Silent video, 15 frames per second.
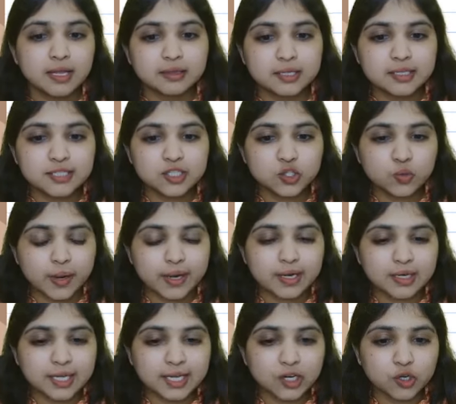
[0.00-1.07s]
This
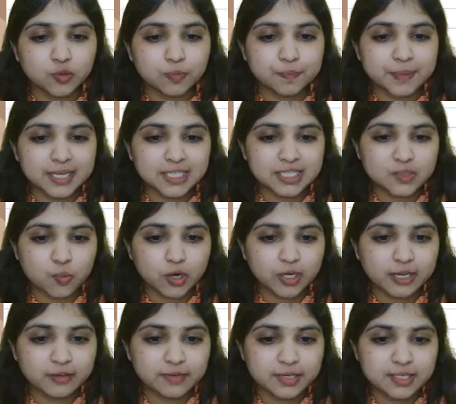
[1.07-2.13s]
20 rupees,
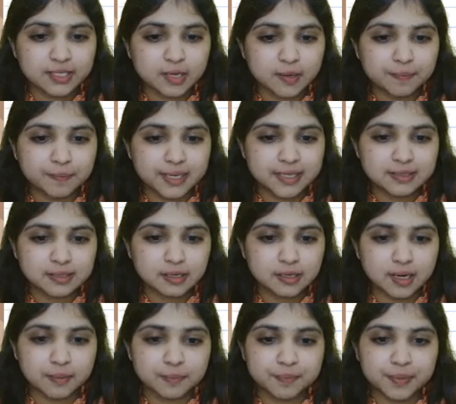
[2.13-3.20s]
whatever surplus the
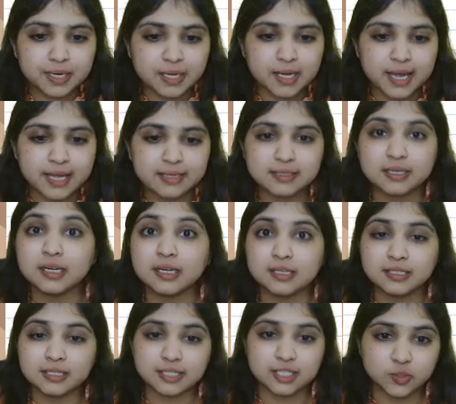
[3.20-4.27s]
company has
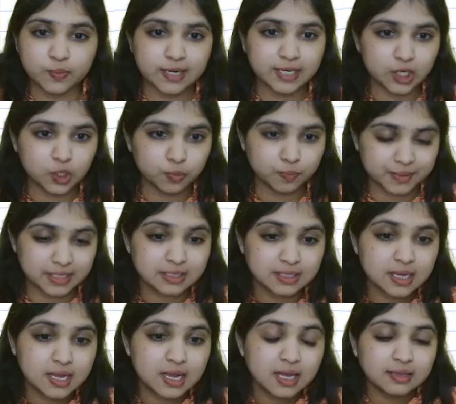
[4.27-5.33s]
earned, this 20 rupees,
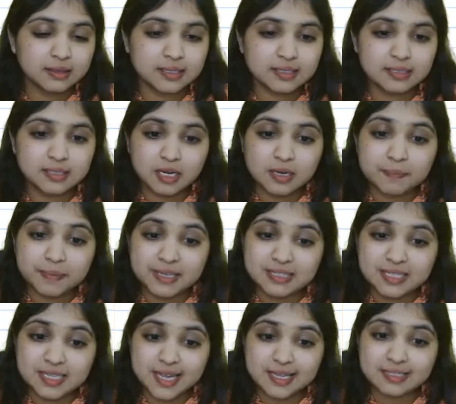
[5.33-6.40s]
this surplus,
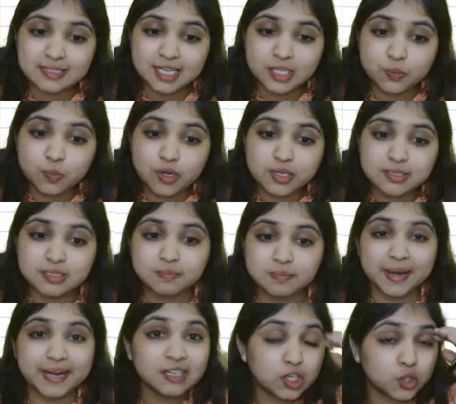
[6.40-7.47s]
yes, it was
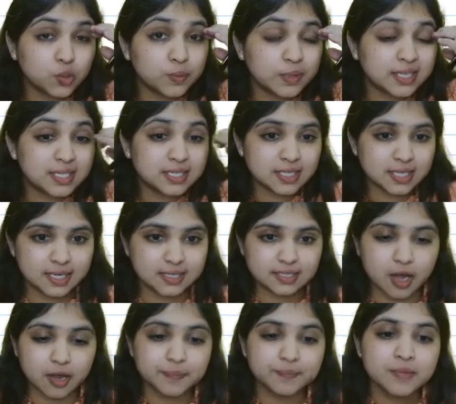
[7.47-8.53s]
spent towards
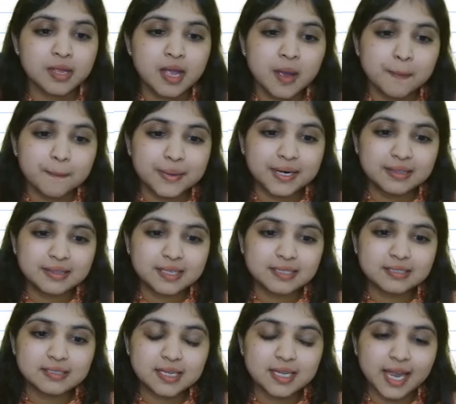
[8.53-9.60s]
CSR. But
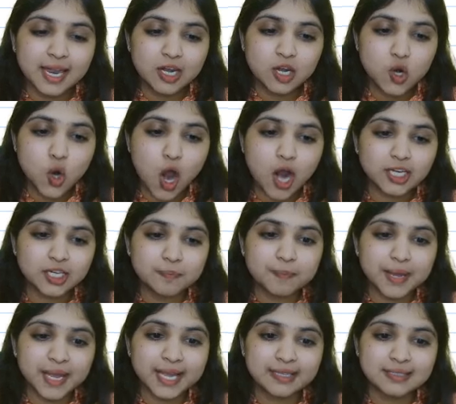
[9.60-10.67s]
this cannot
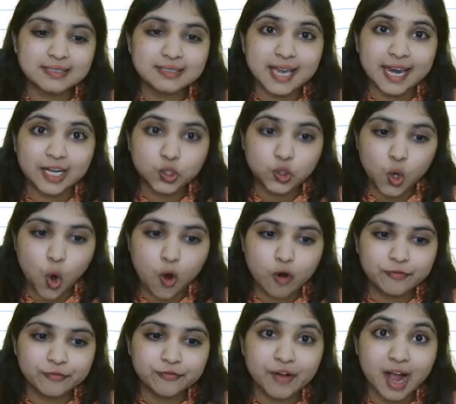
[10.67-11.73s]
be set
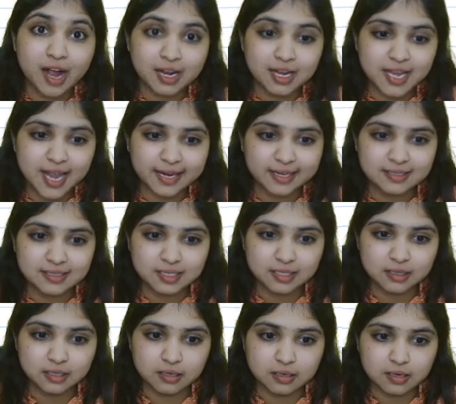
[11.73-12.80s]
off against
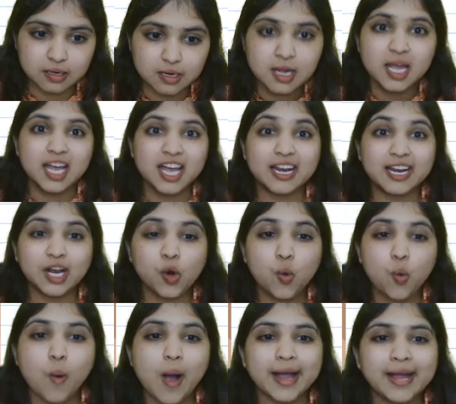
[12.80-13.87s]
the
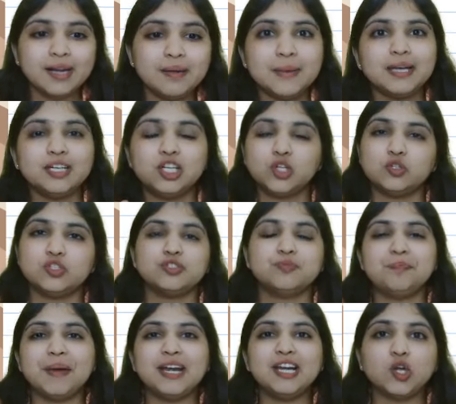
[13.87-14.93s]
requirement to
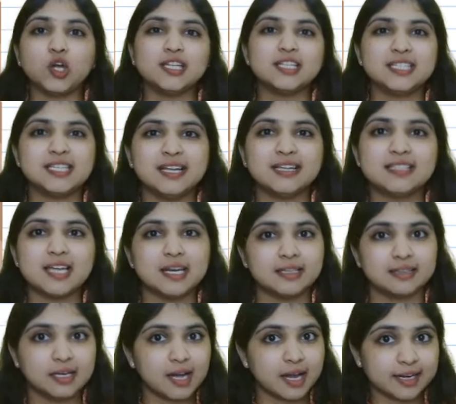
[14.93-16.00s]
spend on CSR in
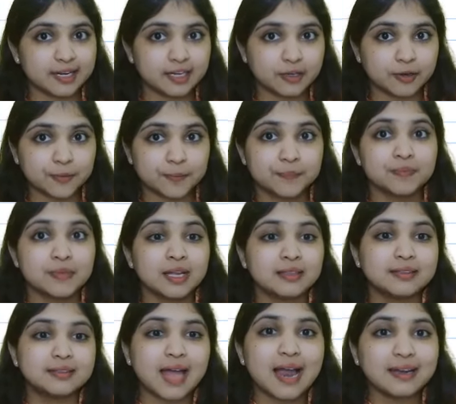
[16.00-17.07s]
the current year.
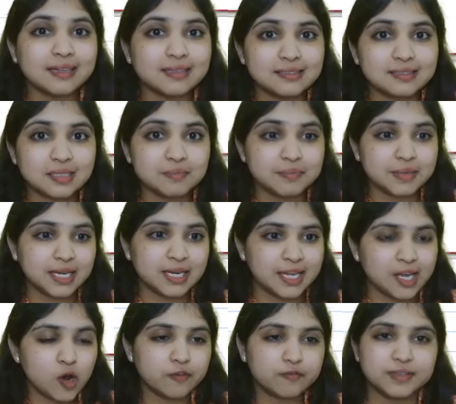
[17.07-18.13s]
That is the
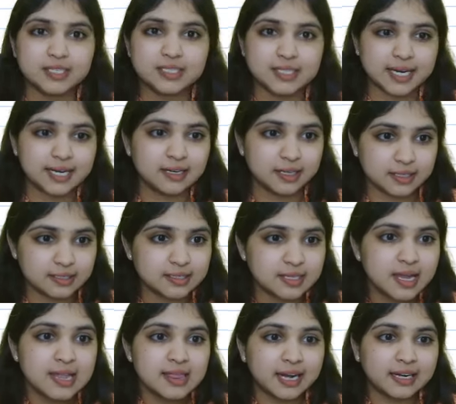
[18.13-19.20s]
meaning of this sentence,
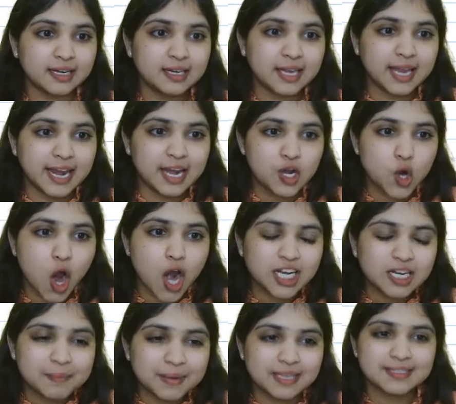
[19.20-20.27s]
that it
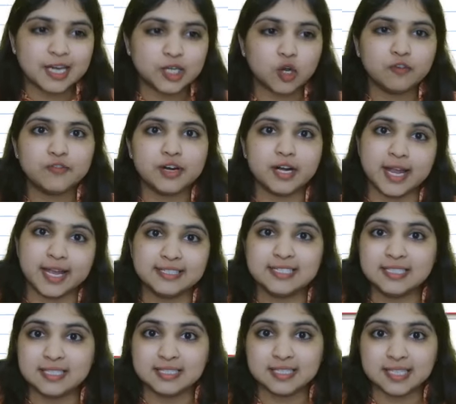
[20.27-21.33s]
cannot be set off
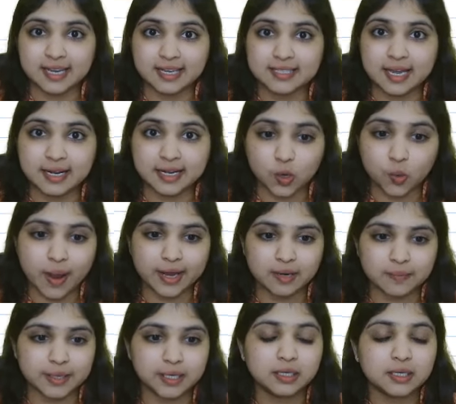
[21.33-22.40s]
against the CSR
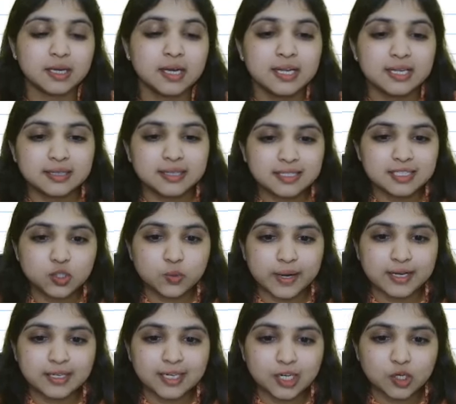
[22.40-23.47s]
requirement. This
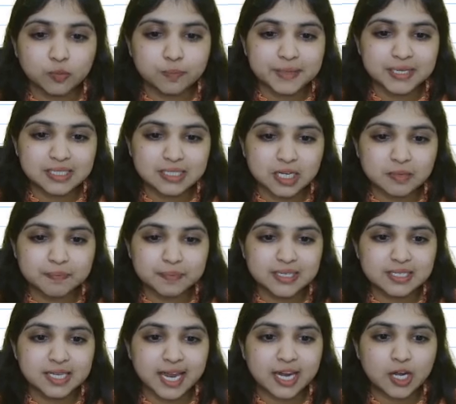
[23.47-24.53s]
20 rupees
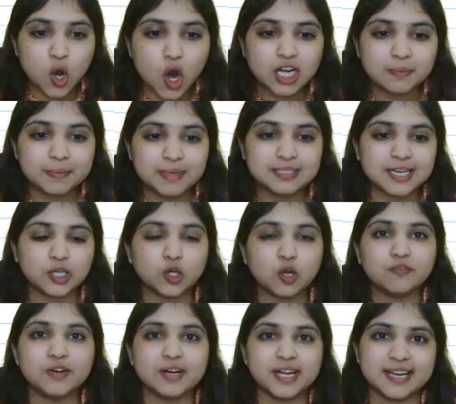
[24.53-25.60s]
surplus cannot be set
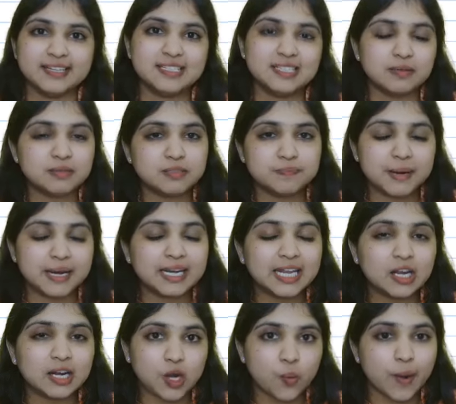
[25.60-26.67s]
off against the
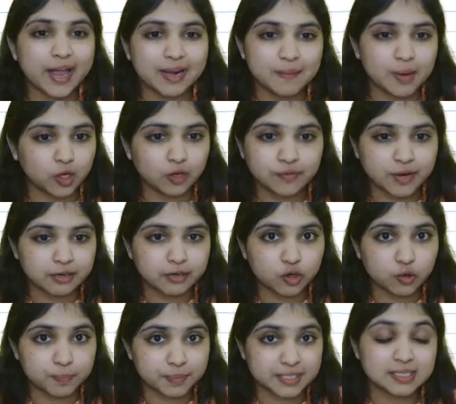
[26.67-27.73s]
spending requirement of 100
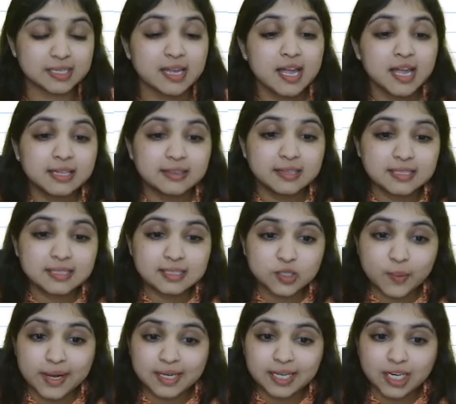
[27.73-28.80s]
rupees. This
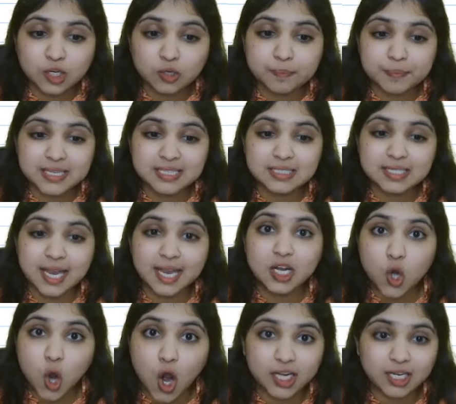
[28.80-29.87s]
20 rupees
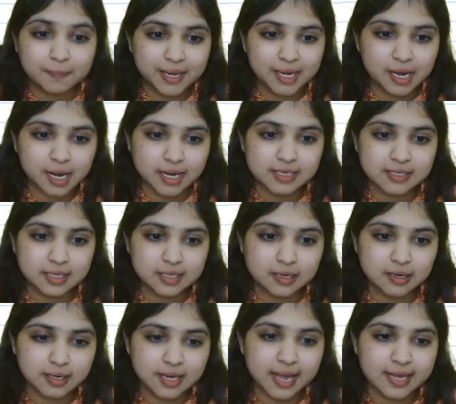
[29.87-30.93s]
cannot be
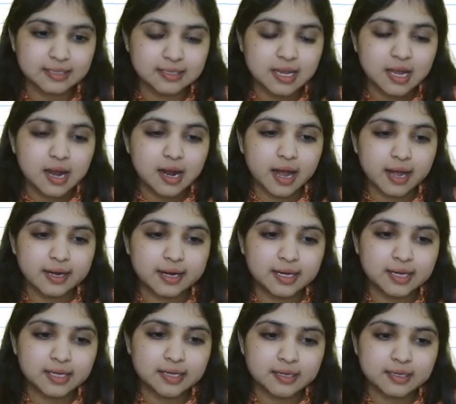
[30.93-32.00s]
considered as current
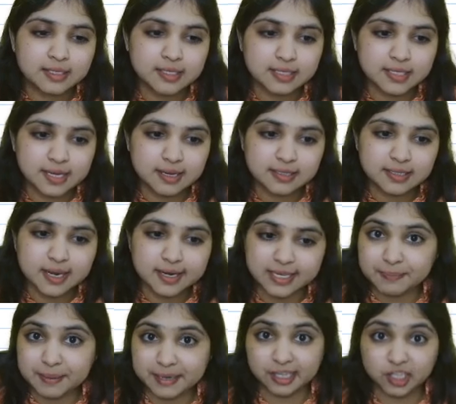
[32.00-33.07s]
year's CSR
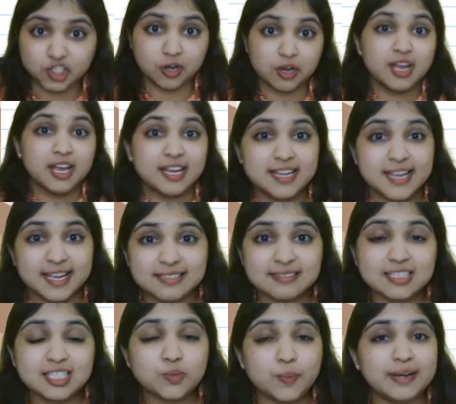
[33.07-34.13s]
expenditure. Yes,
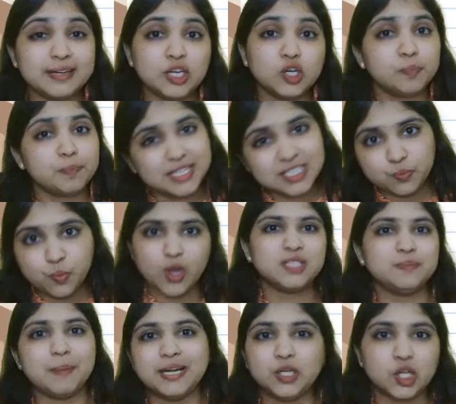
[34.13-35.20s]
this 20 rupees was
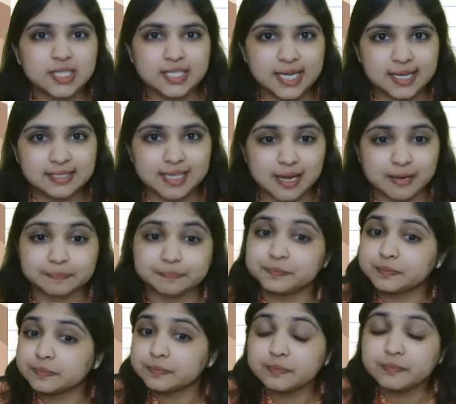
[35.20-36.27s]
spent on CSR,
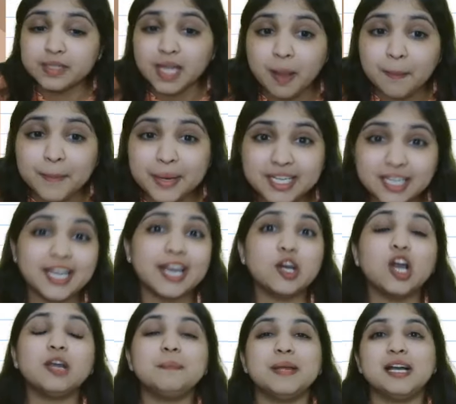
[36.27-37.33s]
but it
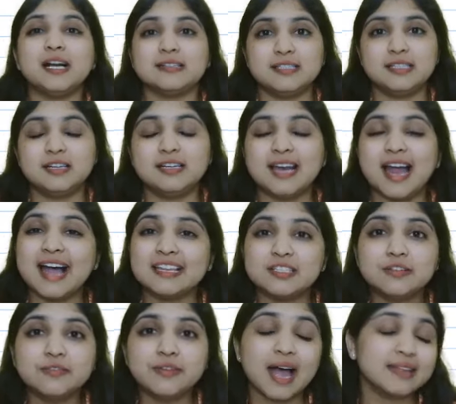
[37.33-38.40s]
cannot be considered as
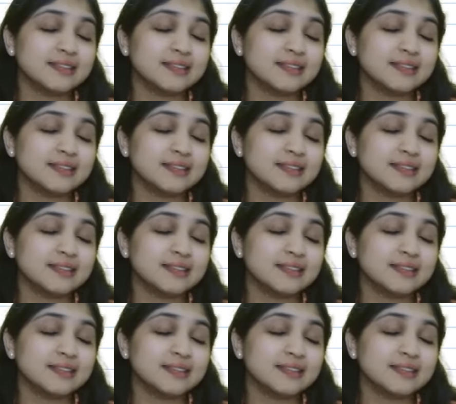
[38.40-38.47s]
if